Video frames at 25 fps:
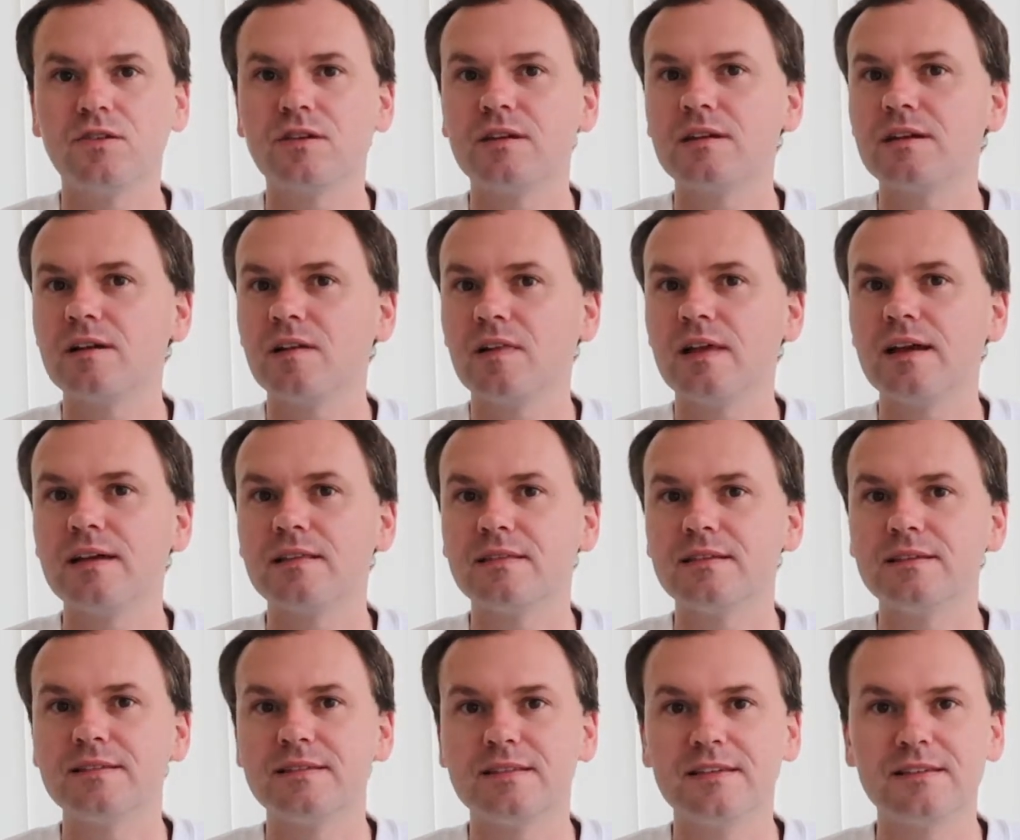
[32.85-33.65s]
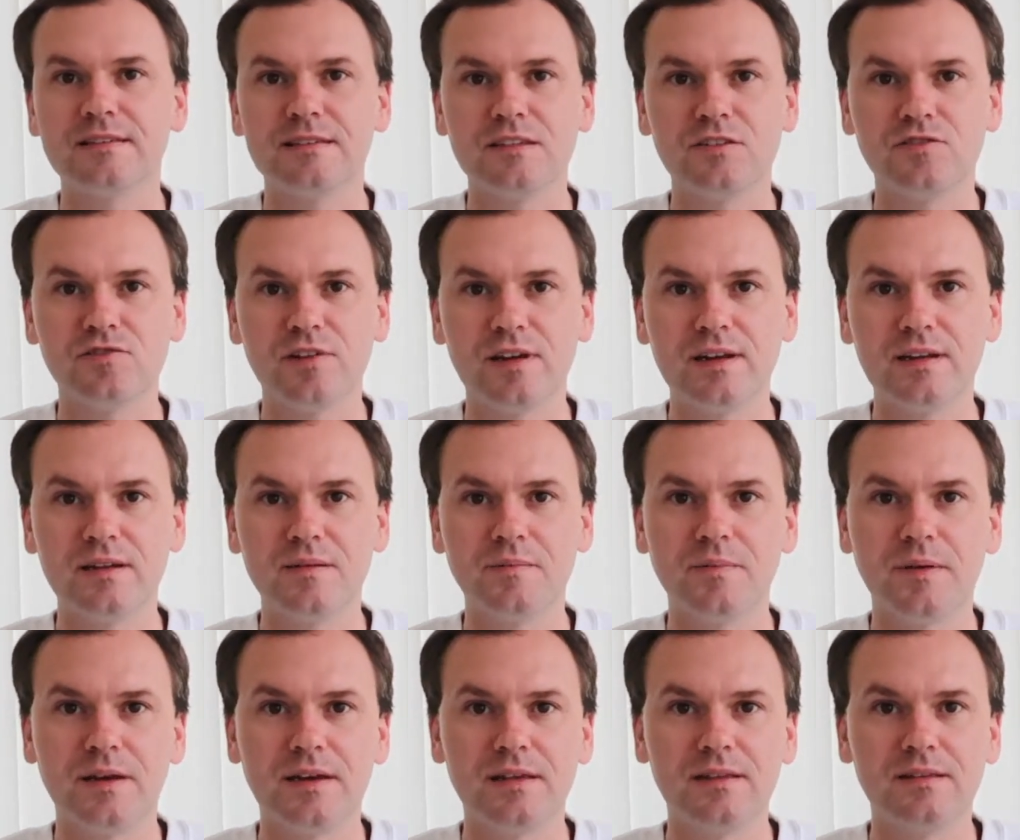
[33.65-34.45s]
can collect these Disney
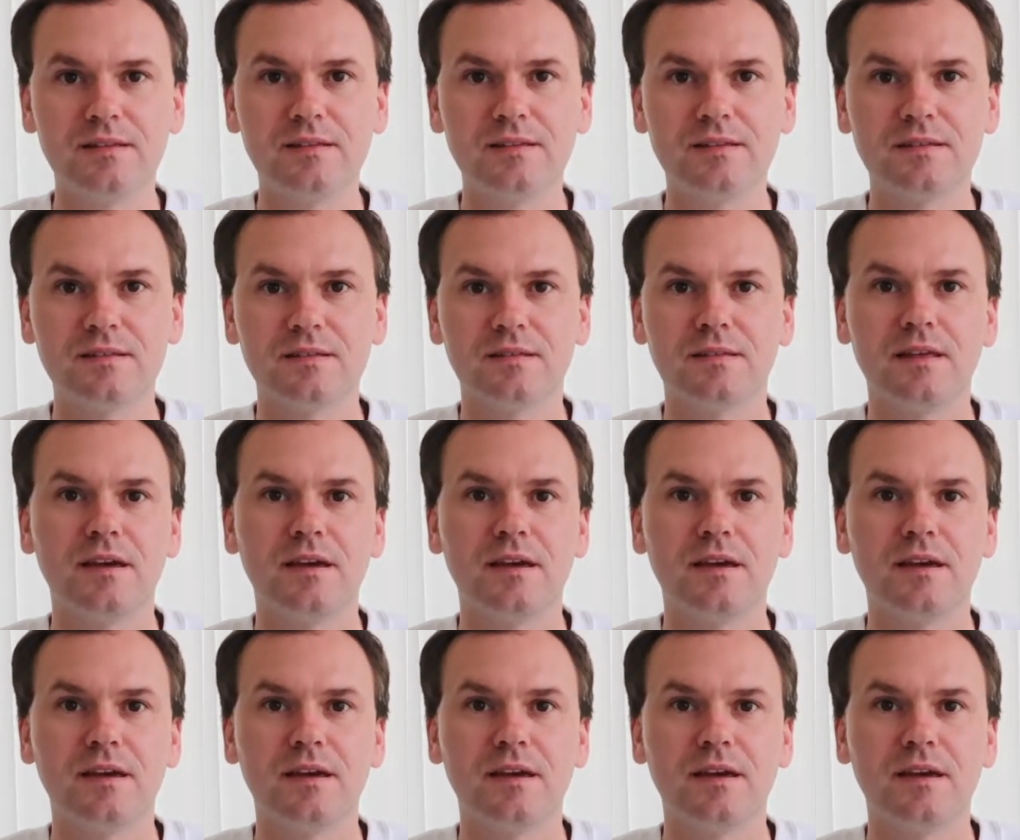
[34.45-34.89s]
trading pins